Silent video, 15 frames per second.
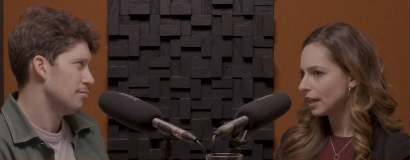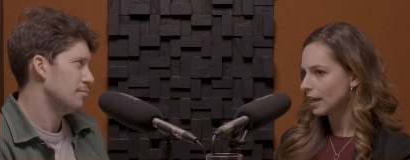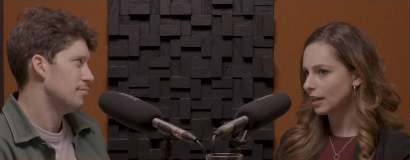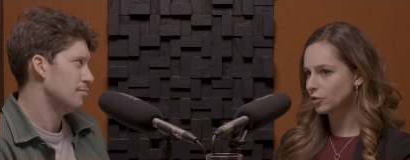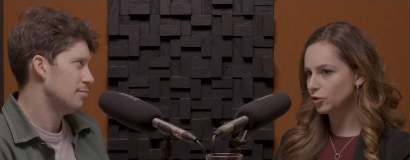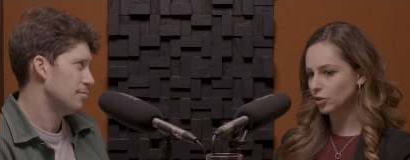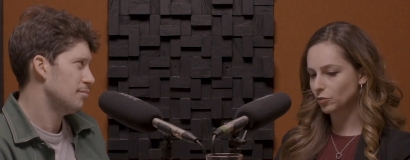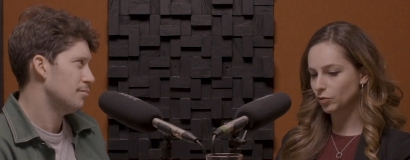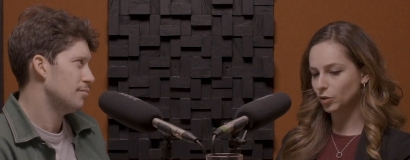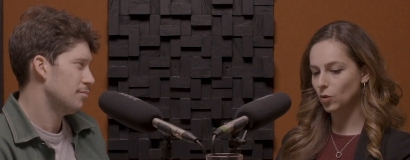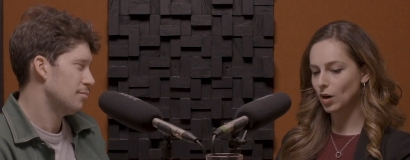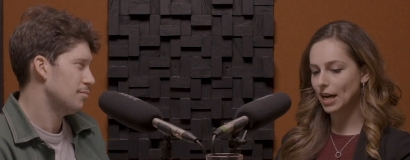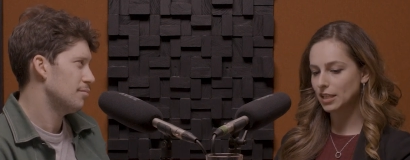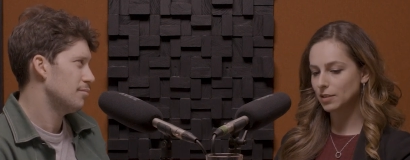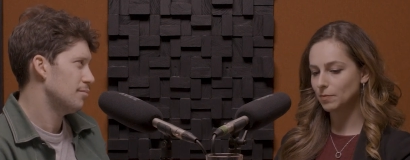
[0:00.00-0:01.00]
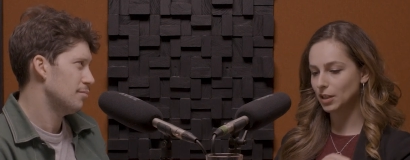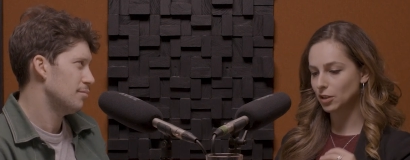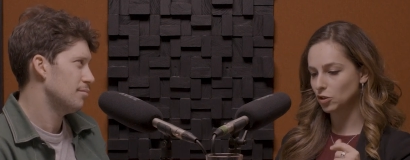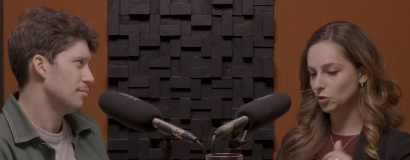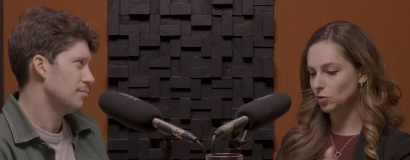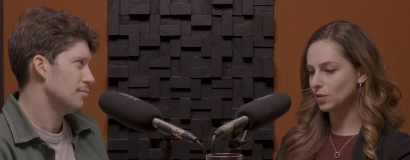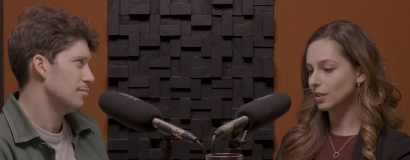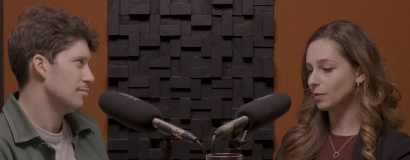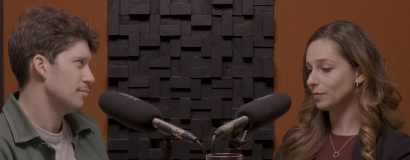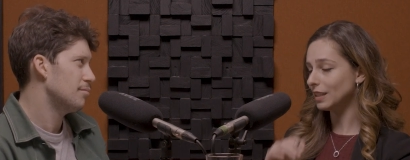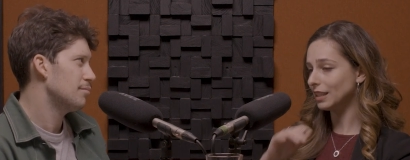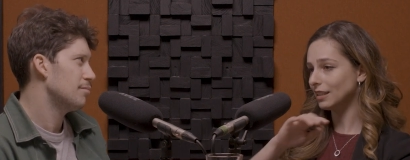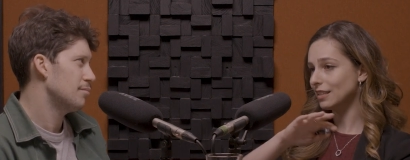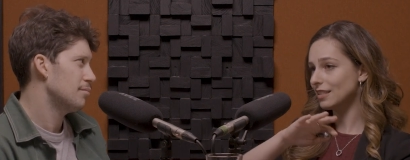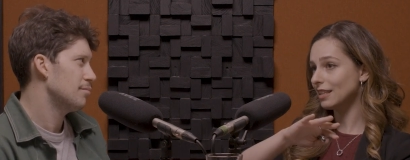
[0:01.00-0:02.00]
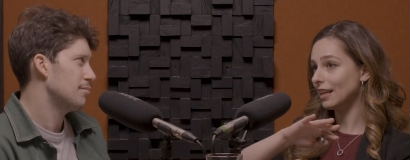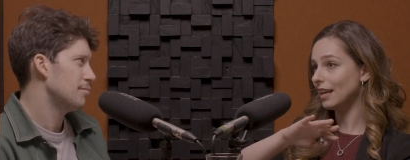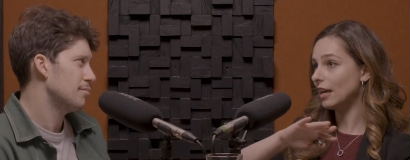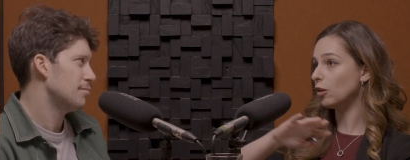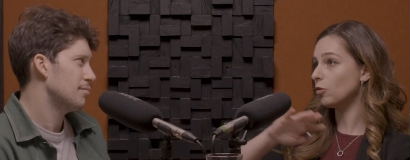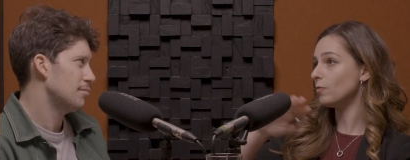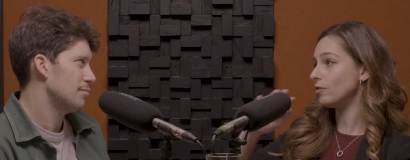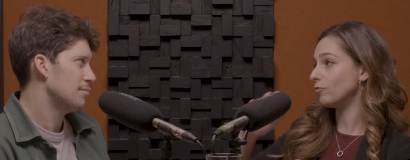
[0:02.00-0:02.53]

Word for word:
Speaker 1: It just requires me to do something that's going to help